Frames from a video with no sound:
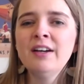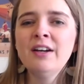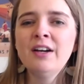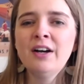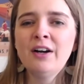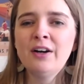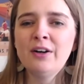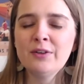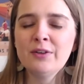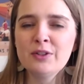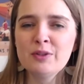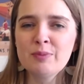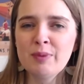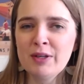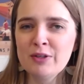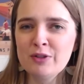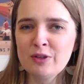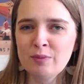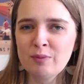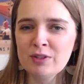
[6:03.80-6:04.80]
or you
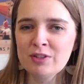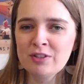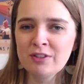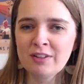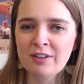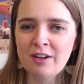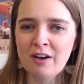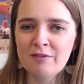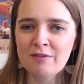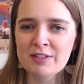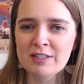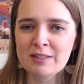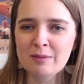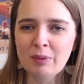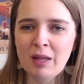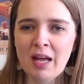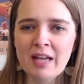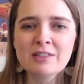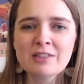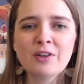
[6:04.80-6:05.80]
spend too much at the office
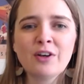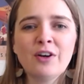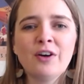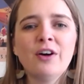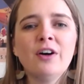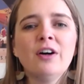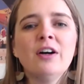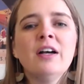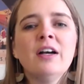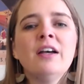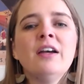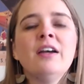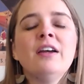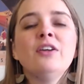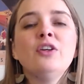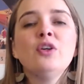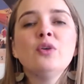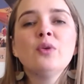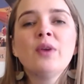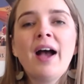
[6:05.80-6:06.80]
supply store,
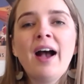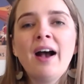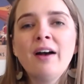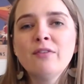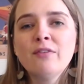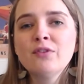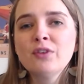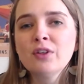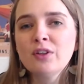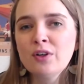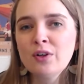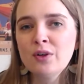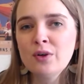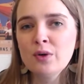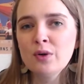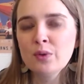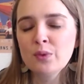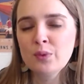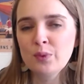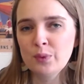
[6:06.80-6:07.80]
you'd have to
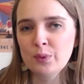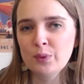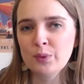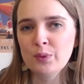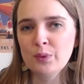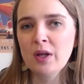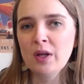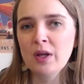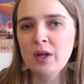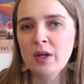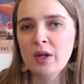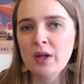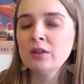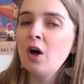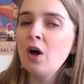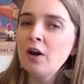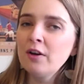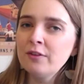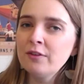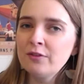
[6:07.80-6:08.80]
go through a
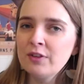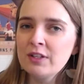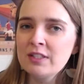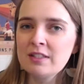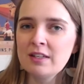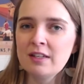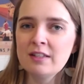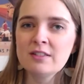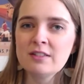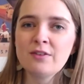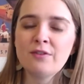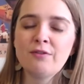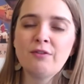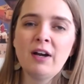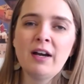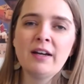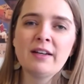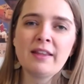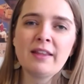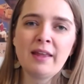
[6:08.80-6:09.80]
lot of receipts to
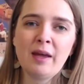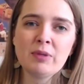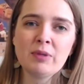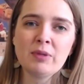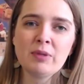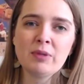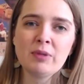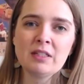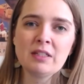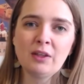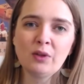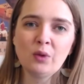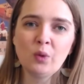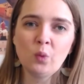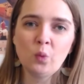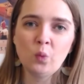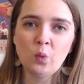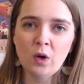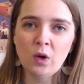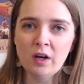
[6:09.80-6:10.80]
find that particular
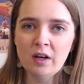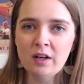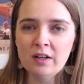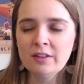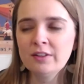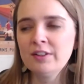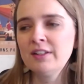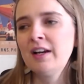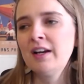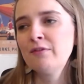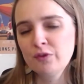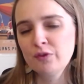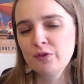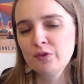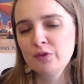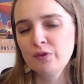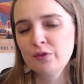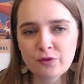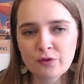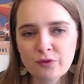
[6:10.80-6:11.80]
one, or you'd have to
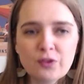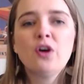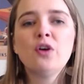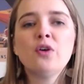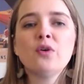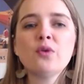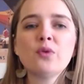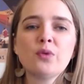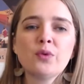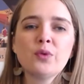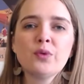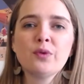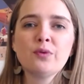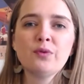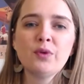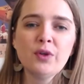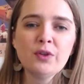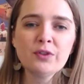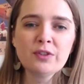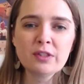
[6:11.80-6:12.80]
go through the
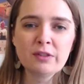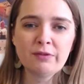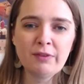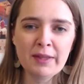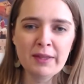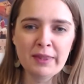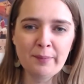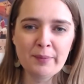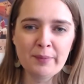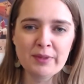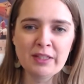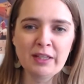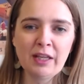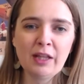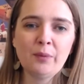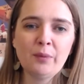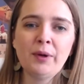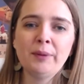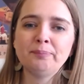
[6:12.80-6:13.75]
folders to find that particular one.